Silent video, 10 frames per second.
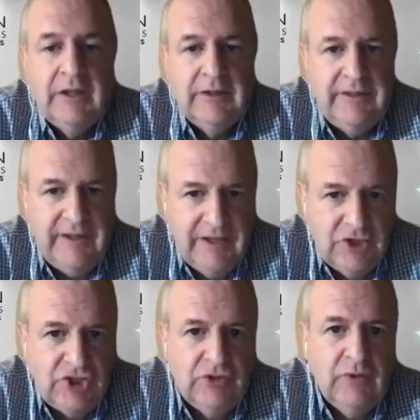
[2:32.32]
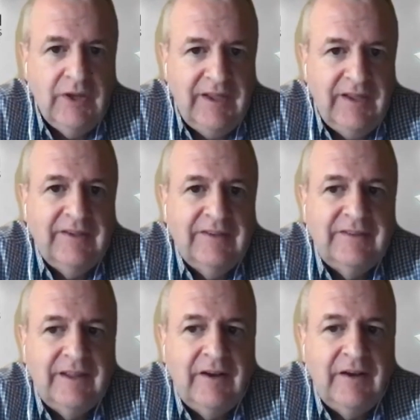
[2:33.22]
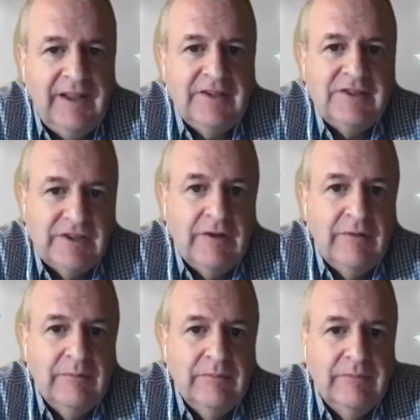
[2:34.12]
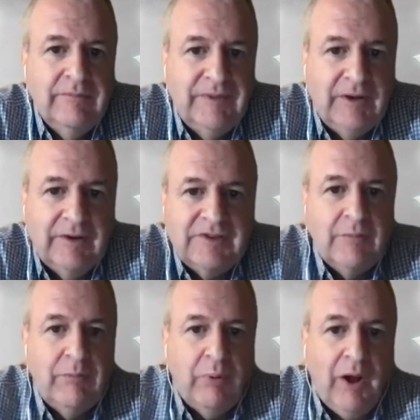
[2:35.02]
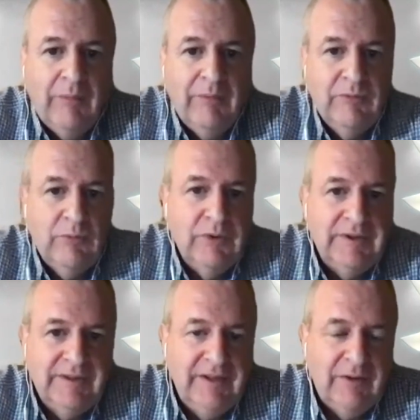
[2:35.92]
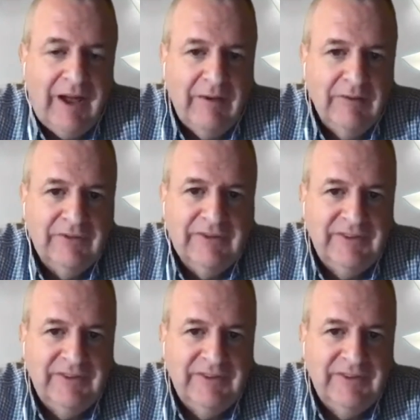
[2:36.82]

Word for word: The issue is there is some there is some problems with you know how